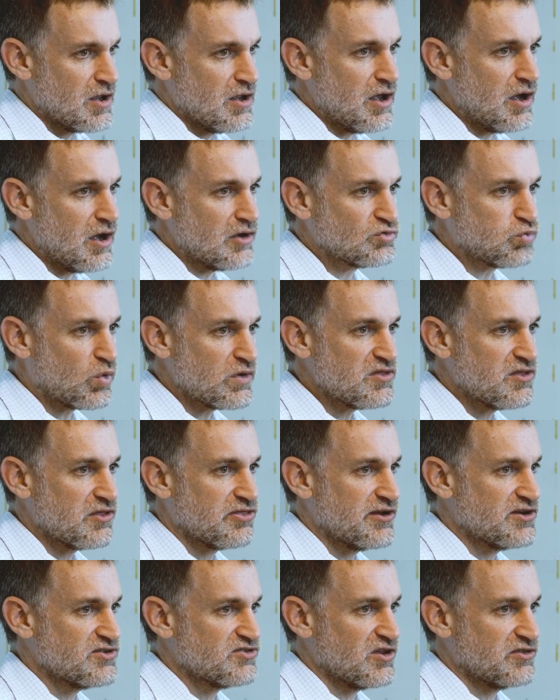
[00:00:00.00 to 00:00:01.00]
Yeah, it's one of the
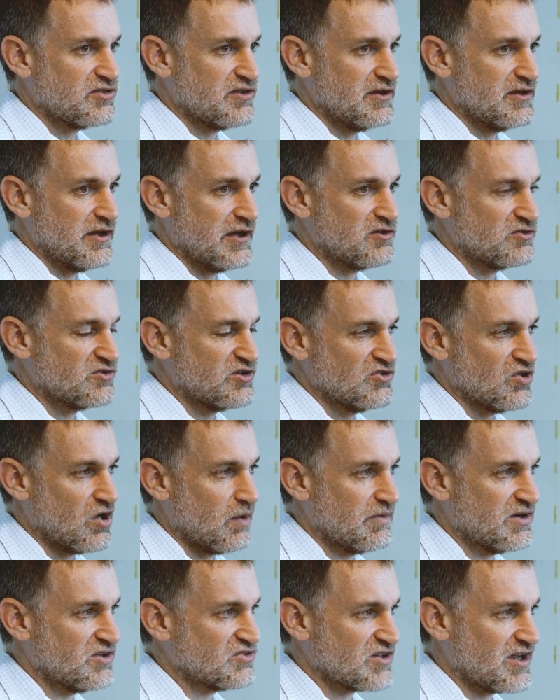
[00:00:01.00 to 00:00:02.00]
things that the Energy
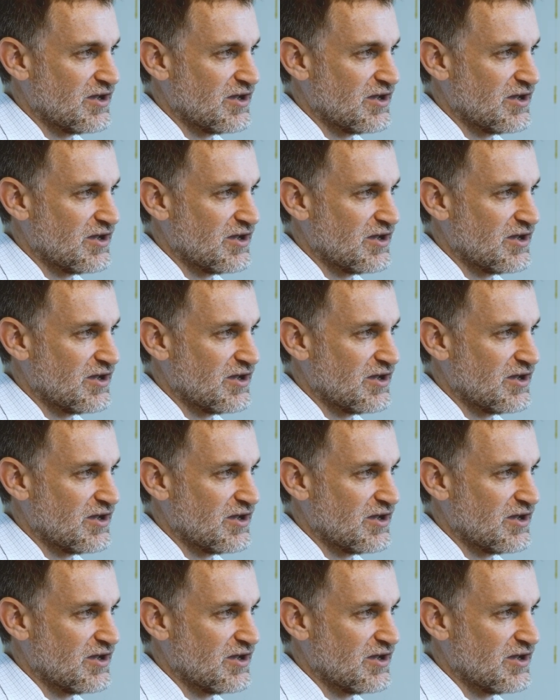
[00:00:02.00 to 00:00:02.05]
Dominance